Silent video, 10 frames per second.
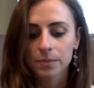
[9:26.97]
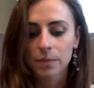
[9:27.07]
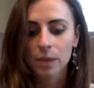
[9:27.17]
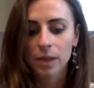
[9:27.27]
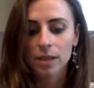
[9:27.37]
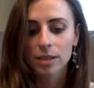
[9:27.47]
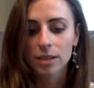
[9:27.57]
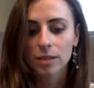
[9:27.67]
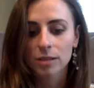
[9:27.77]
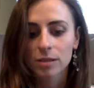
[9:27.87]
want to
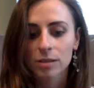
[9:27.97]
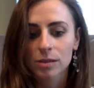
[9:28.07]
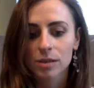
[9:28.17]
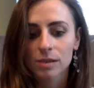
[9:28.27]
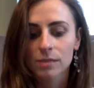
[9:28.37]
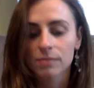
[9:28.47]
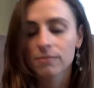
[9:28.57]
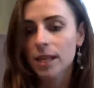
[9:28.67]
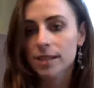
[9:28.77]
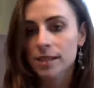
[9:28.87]
use
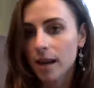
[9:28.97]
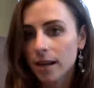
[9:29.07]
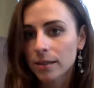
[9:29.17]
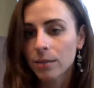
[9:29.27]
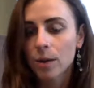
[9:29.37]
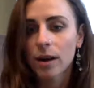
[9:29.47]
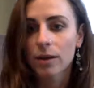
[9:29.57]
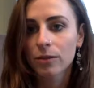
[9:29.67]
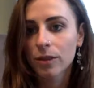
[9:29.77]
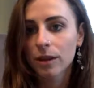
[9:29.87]
this art
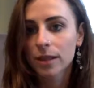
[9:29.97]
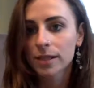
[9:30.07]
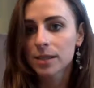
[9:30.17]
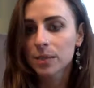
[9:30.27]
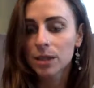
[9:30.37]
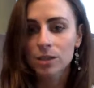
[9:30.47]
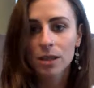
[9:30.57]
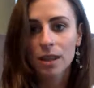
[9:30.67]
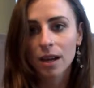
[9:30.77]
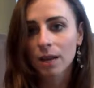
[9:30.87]
more for
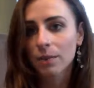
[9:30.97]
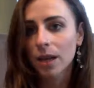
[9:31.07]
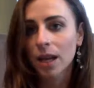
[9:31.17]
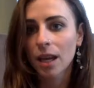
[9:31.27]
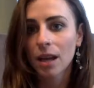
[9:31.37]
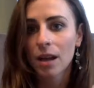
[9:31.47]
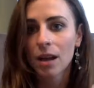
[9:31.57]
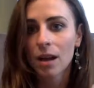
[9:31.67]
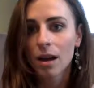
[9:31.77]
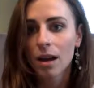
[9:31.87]
spiritual therapy,
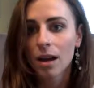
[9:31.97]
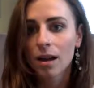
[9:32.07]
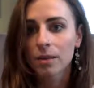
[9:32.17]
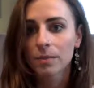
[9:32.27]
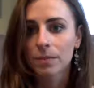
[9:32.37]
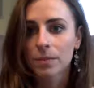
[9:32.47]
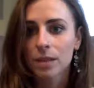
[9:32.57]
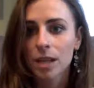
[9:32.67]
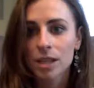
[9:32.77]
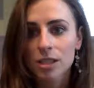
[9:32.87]

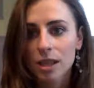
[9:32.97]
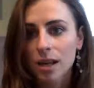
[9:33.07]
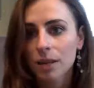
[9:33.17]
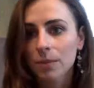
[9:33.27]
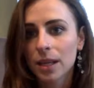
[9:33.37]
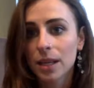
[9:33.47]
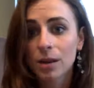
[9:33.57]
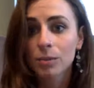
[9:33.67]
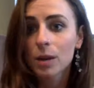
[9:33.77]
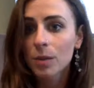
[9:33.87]
touch therapy,
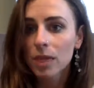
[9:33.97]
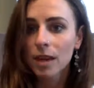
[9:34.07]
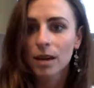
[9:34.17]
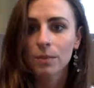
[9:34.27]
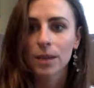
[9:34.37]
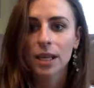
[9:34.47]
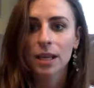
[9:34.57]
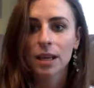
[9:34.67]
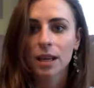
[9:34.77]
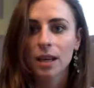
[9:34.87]

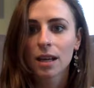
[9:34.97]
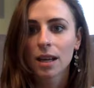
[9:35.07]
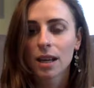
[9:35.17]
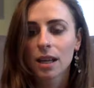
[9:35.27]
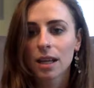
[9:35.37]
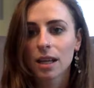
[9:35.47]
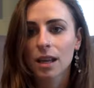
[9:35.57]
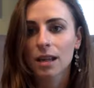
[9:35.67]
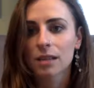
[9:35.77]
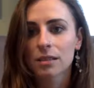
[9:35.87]
aromatherapy,
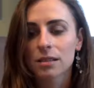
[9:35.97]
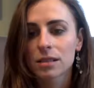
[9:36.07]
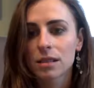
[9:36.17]
and